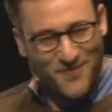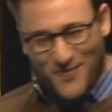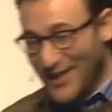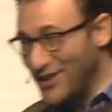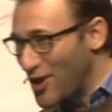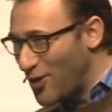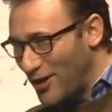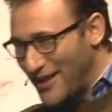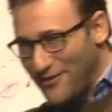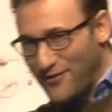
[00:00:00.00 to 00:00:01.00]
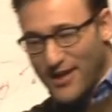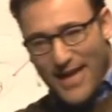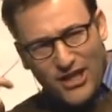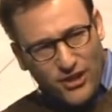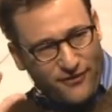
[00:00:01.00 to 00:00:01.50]
It's totally different. It
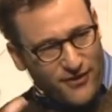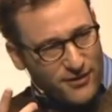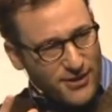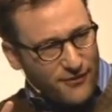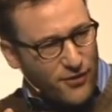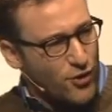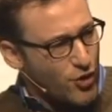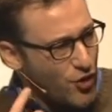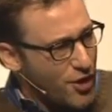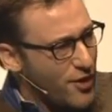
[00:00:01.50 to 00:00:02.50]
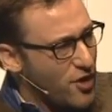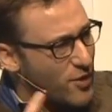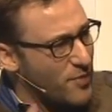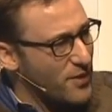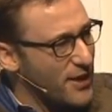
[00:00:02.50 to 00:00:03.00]
actually feels different. No trickery, no
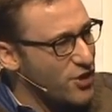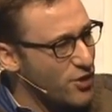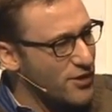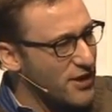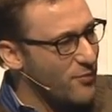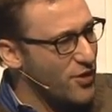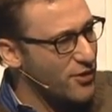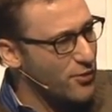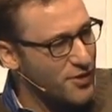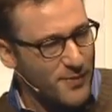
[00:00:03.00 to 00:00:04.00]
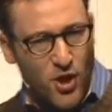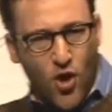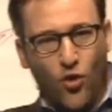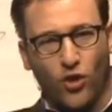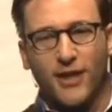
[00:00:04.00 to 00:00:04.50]
manipulation, no celebrity endorsements.
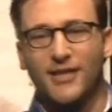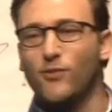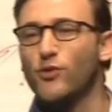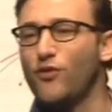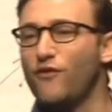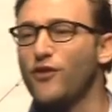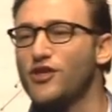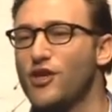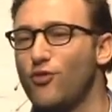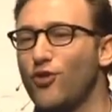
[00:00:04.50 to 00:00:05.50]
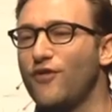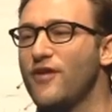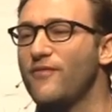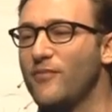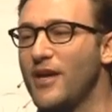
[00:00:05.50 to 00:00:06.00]
All I did was reverse the order of the
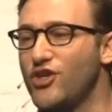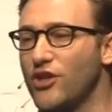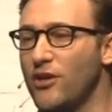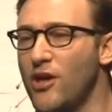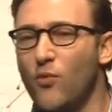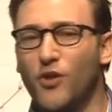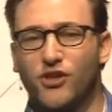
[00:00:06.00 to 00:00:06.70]
information. What it